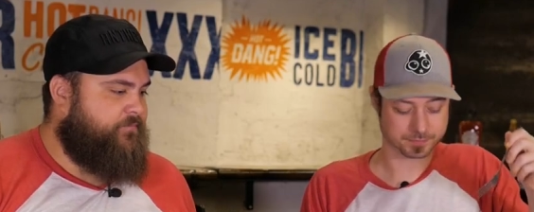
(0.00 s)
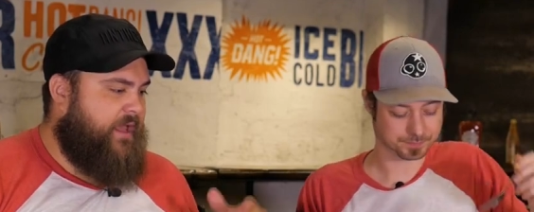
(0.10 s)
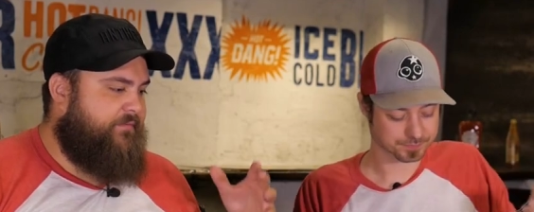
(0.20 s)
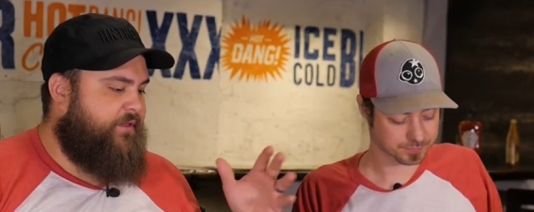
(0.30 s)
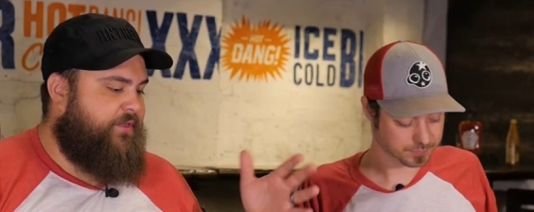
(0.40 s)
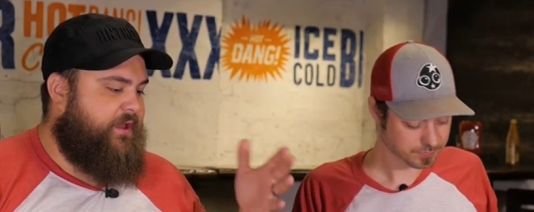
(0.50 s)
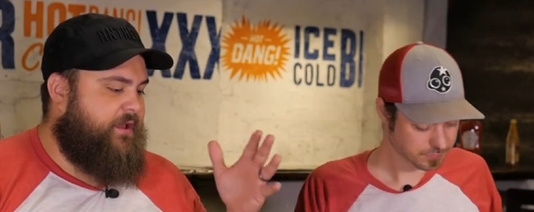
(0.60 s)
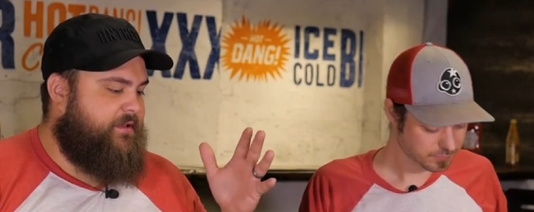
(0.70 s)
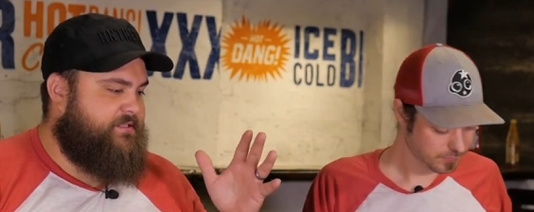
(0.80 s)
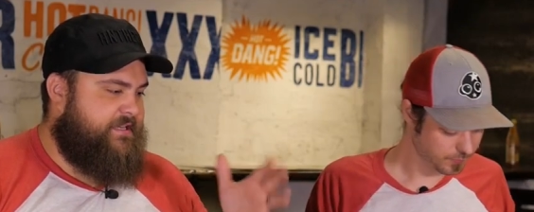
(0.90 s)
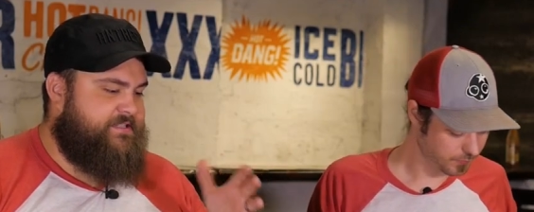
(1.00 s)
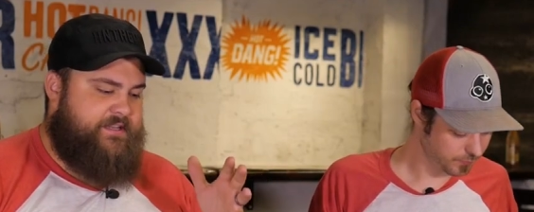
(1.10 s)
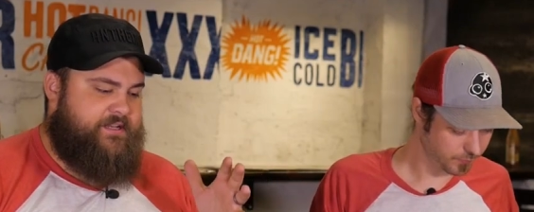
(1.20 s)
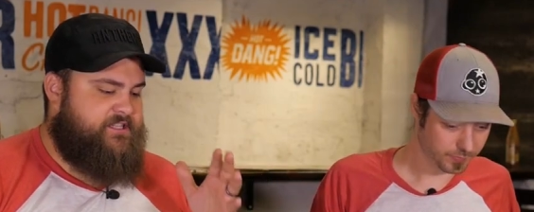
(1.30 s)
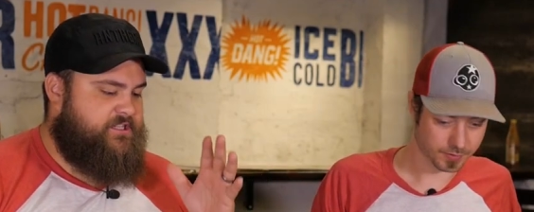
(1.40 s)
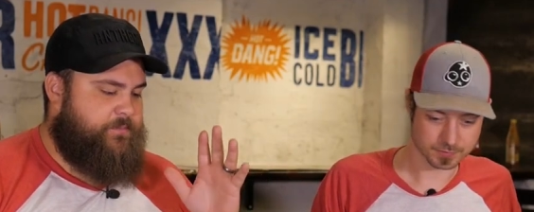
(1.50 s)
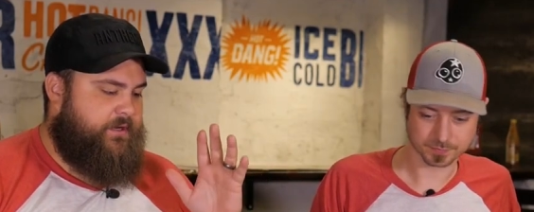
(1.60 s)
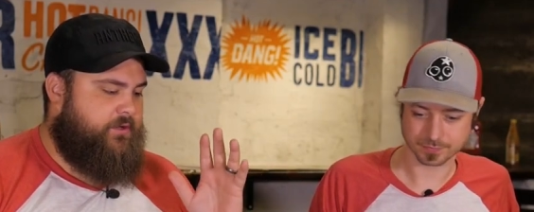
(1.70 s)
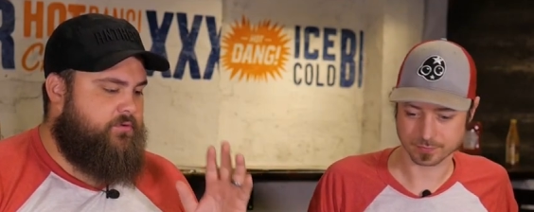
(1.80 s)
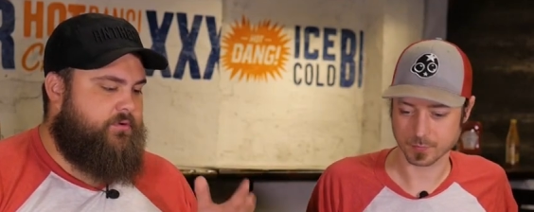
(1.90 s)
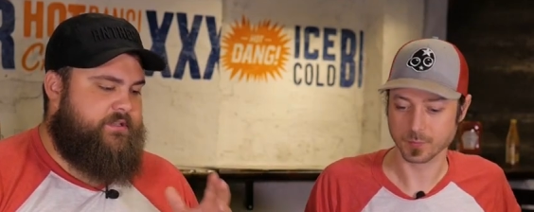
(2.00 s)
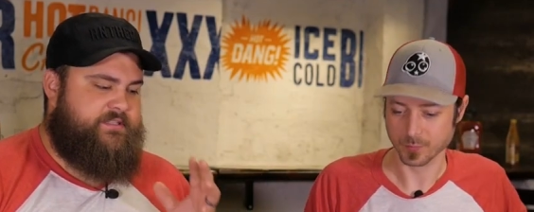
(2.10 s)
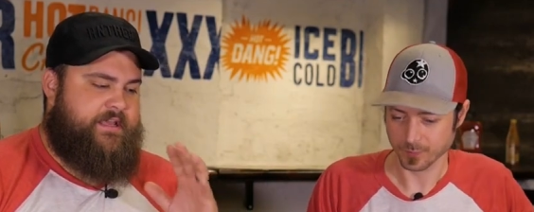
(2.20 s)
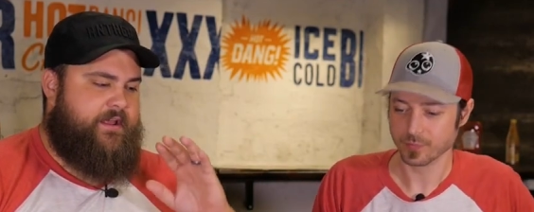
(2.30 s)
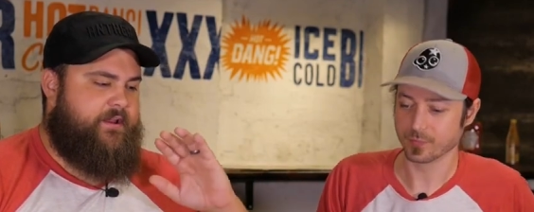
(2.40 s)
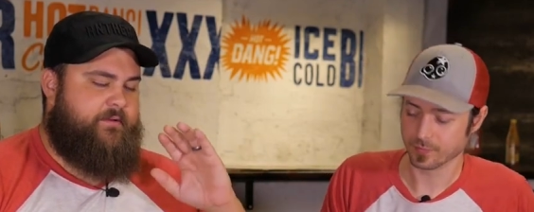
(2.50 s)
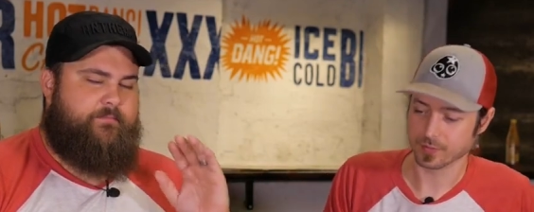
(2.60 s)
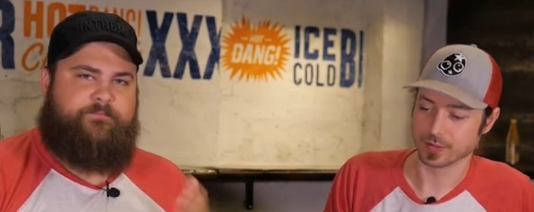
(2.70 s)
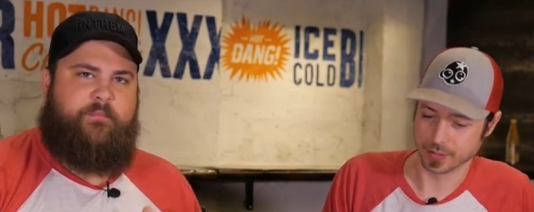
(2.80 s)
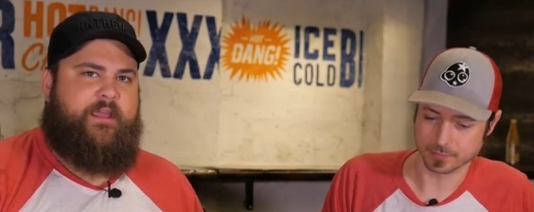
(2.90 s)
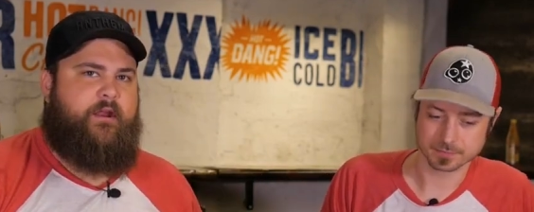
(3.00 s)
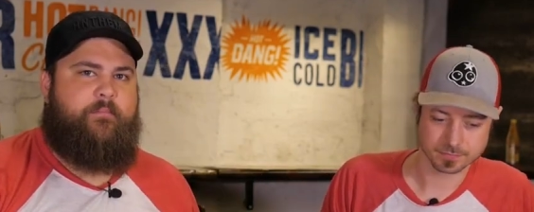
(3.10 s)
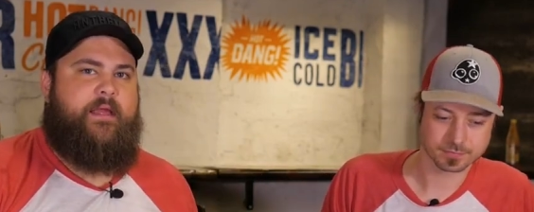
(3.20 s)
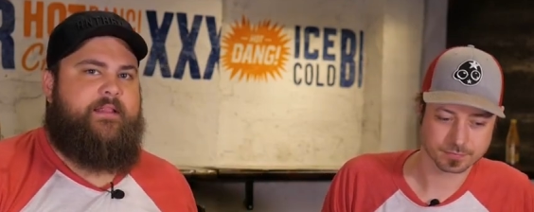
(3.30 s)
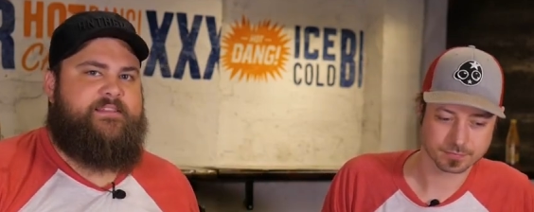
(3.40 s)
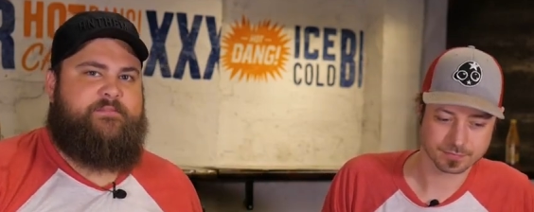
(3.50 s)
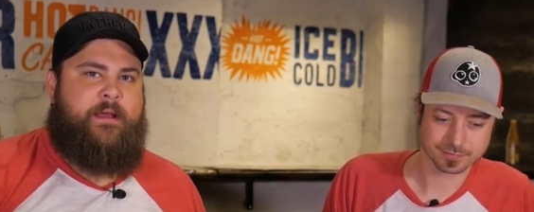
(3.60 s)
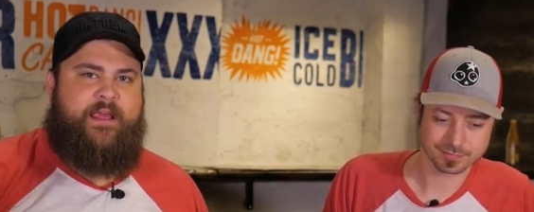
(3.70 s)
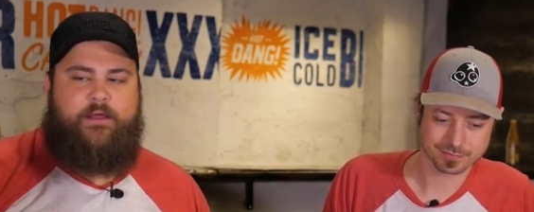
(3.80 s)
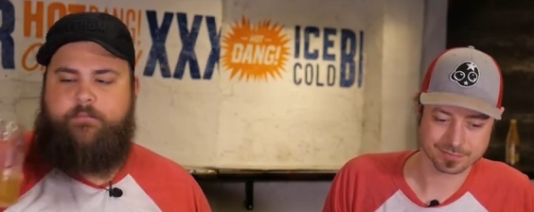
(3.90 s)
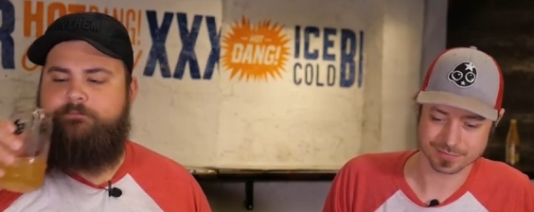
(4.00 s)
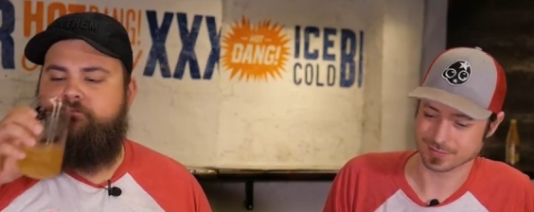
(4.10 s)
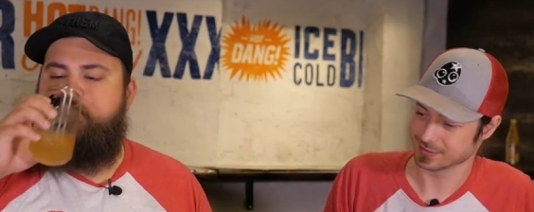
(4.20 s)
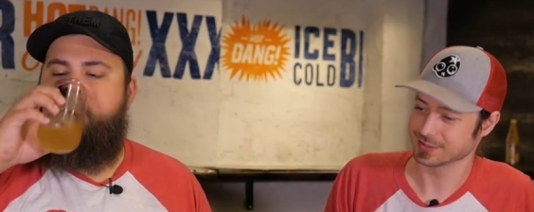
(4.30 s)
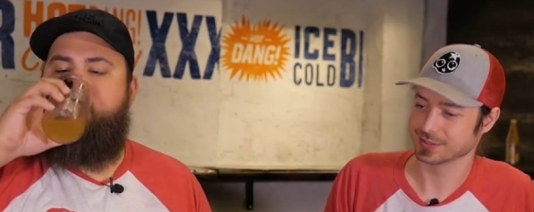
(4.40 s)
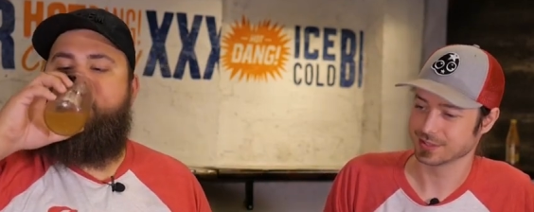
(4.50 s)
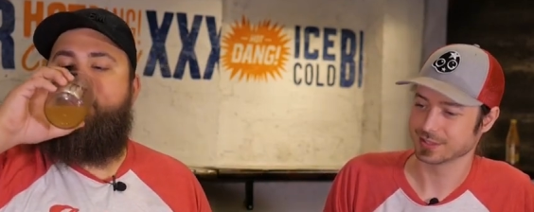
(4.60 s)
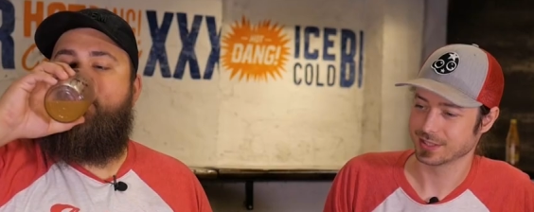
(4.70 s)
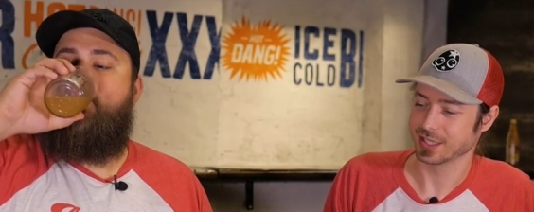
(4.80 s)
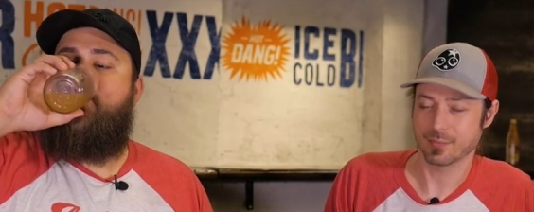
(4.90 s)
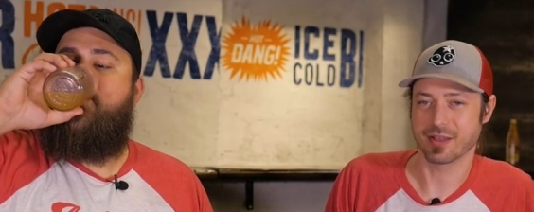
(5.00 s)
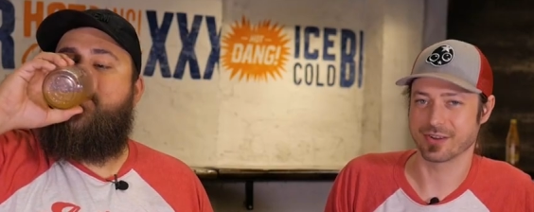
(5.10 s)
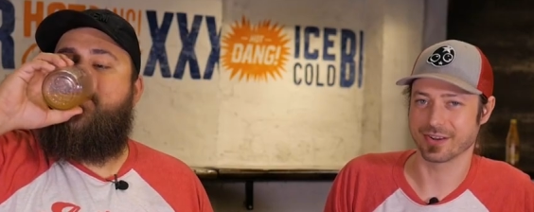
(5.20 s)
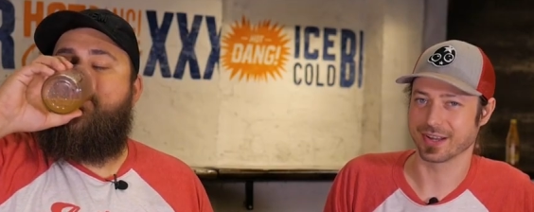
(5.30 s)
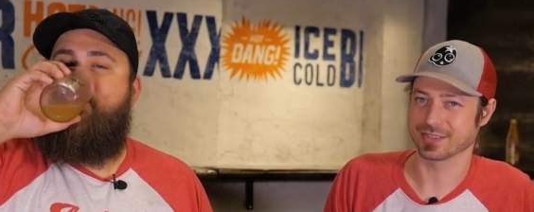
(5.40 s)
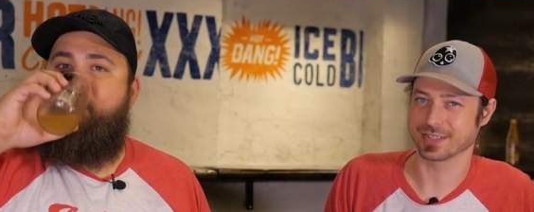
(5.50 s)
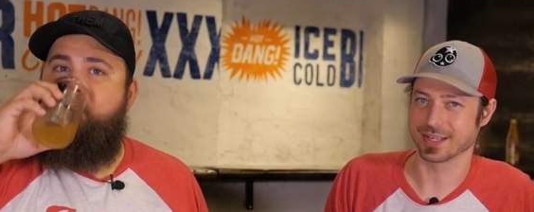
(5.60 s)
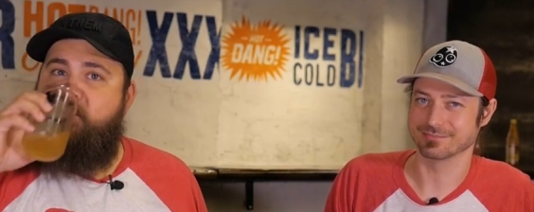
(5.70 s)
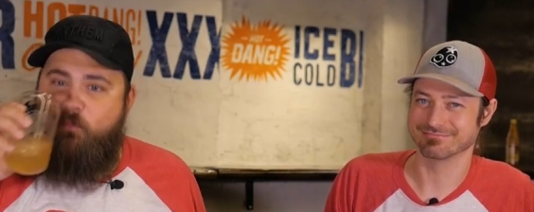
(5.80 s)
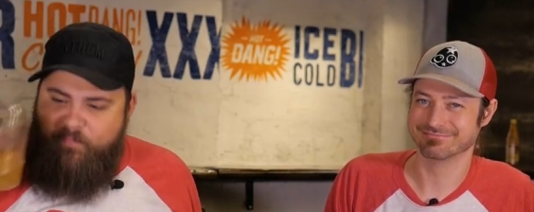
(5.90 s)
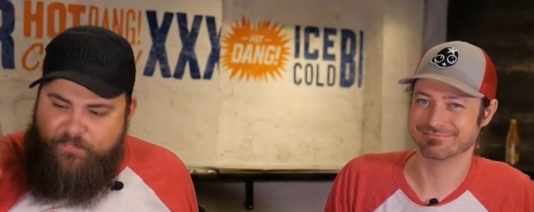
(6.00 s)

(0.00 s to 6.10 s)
Speaker 1: everything since then has just been cooling us down and yep. making our bellies smile. I'm having a nice time.